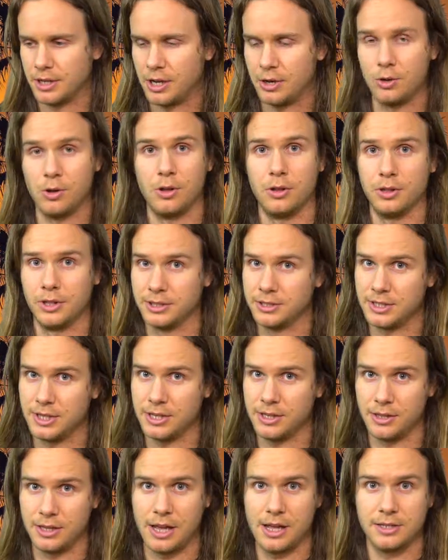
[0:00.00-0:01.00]
at all. Let's
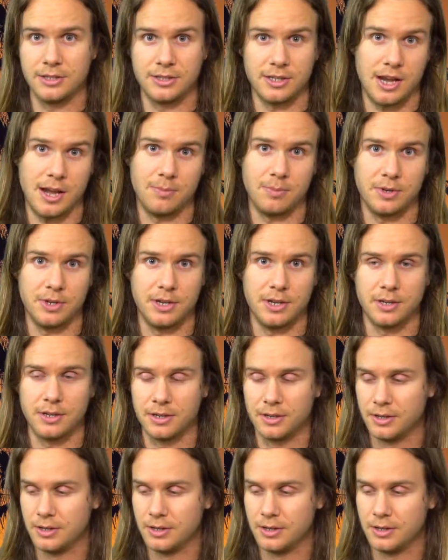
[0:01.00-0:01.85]
say that's happening,